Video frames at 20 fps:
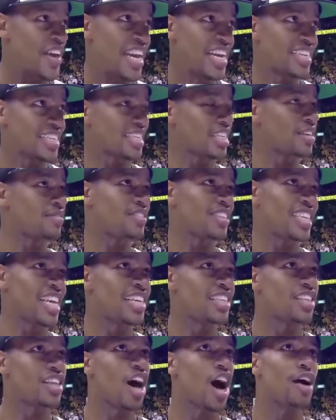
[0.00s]
Finished the
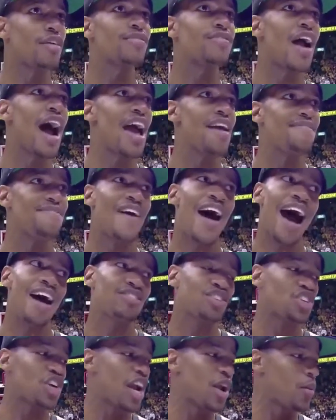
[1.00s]
season off right.
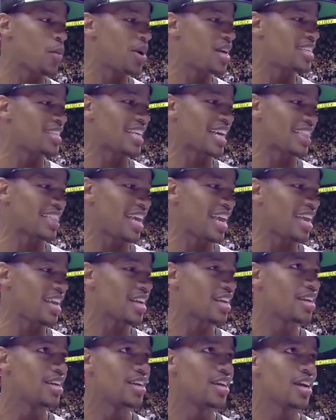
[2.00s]
Five straight wins, I
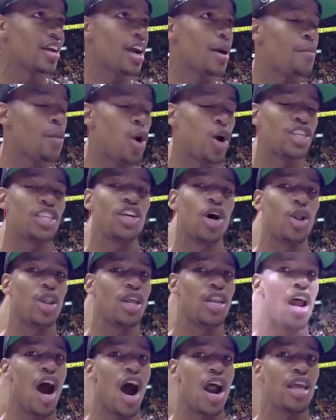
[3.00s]
think. Come on,
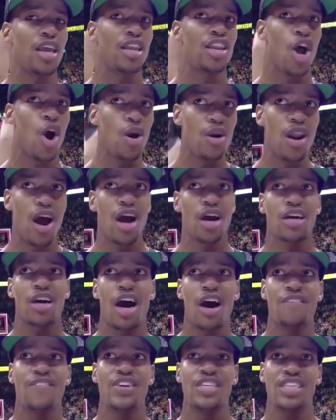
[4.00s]
Joe Lunardi. No
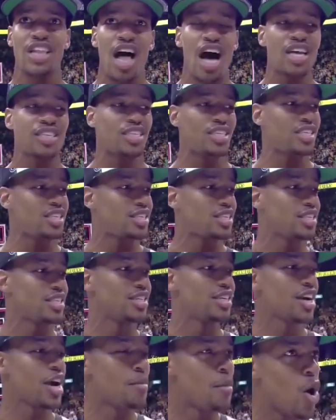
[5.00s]
non-conference losses.
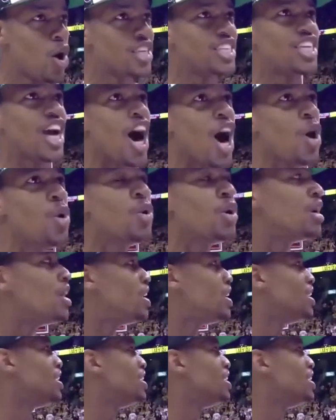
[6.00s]
Come on, Joe.